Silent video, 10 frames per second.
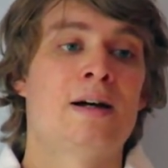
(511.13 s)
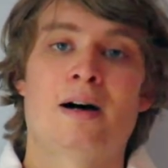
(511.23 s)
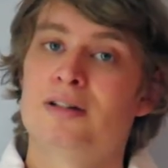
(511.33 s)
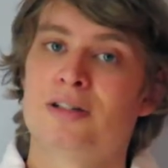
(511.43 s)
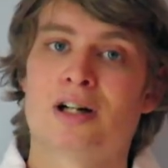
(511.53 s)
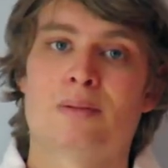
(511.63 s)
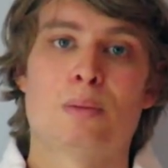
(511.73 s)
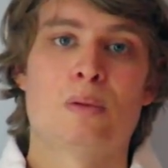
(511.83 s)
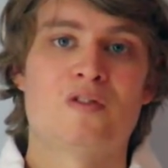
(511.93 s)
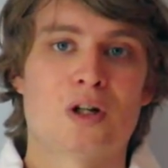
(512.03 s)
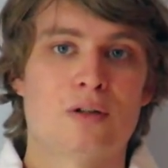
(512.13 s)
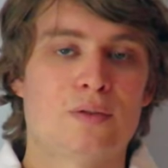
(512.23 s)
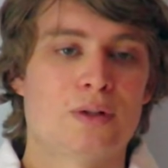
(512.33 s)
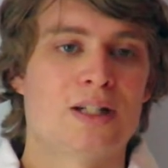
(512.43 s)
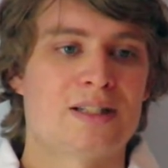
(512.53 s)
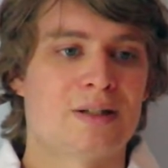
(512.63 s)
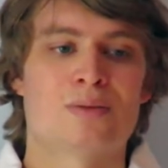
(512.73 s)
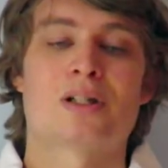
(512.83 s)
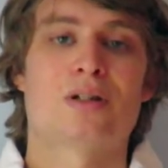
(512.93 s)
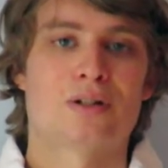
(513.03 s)
I used to come in with no voice, it
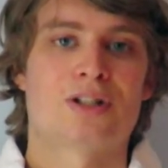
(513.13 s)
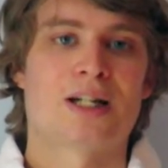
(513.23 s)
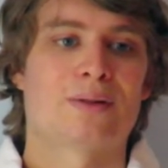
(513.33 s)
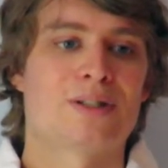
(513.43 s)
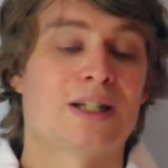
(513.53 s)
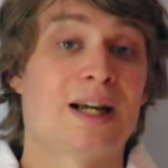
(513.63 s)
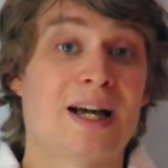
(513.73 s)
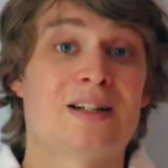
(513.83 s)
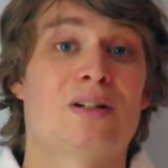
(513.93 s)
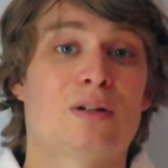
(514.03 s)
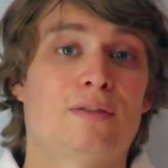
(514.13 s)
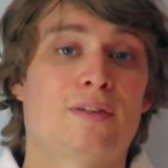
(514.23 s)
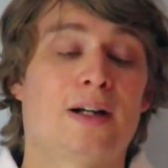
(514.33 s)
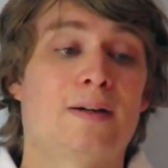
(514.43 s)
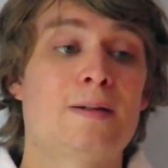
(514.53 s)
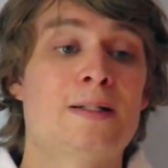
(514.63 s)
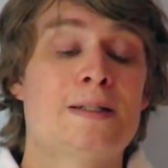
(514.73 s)
was a lot of shouting and a lot of fun.